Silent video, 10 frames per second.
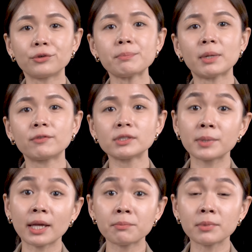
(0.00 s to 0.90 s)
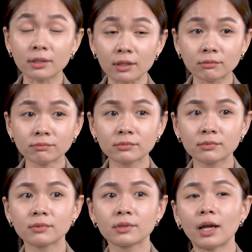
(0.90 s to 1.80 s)
During my first BNI meeting,
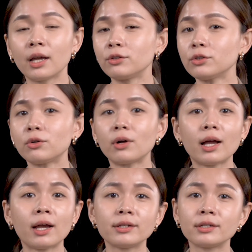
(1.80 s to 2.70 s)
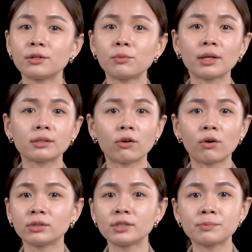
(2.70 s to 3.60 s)
I had no idea what
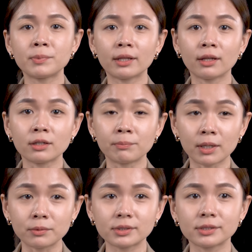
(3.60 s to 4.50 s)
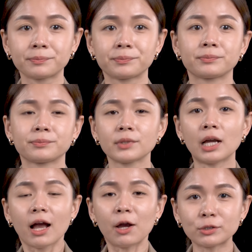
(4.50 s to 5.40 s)
all this BNI about.
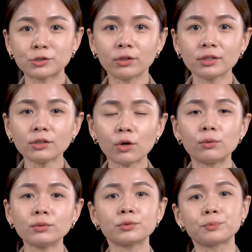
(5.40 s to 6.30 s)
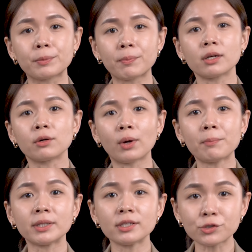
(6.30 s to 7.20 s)
I was only told to prepare a
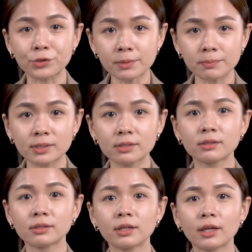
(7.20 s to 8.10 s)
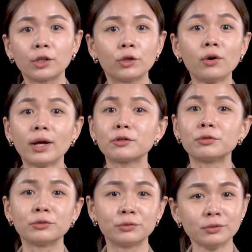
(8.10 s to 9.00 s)
one-minute script, and all
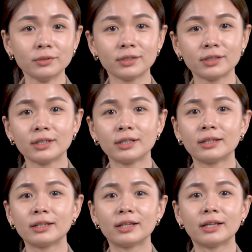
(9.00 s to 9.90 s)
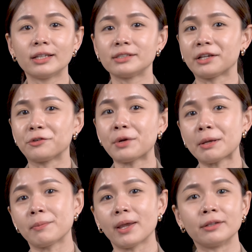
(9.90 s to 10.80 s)
I could do is I
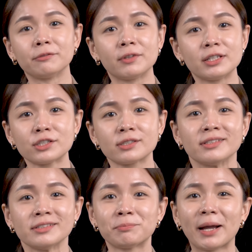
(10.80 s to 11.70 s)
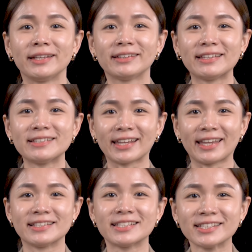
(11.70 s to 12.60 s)
wrap and finish by 10
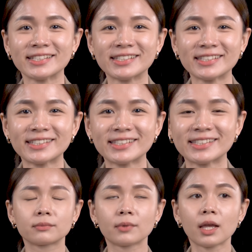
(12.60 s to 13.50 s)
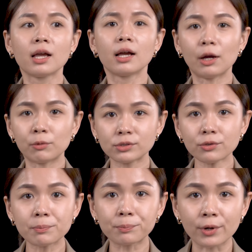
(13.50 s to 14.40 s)
seconds. I
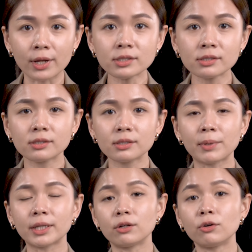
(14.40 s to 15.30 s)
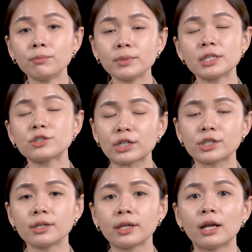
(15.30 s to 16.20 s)
was so impressed by the whole meeting
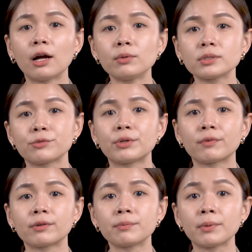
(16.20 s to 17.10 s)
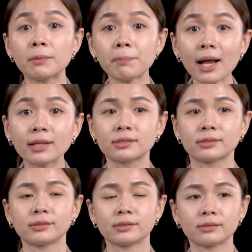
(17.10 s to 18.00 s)
structure and how was the referral being
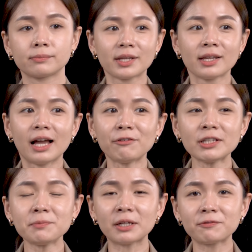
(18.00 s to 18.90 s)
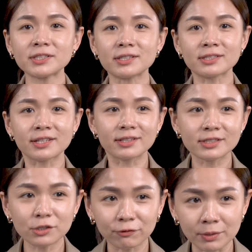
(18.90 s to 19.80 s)
passed. After my first
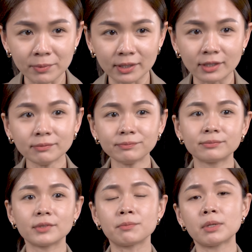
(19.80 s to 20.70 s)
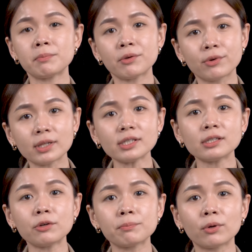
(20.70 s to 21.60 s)
attendance of the meeting, it made me
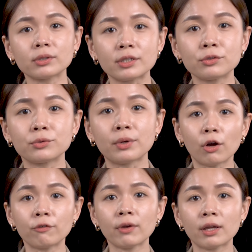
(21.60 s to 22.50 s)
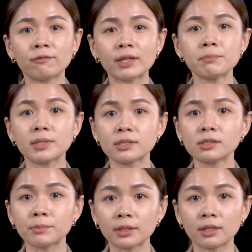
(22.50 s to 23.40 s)
realize how important of having business
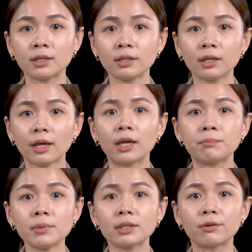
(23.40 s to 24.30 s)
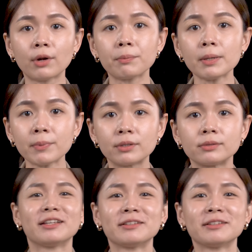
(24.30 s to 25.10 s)
meeting and meet the right people.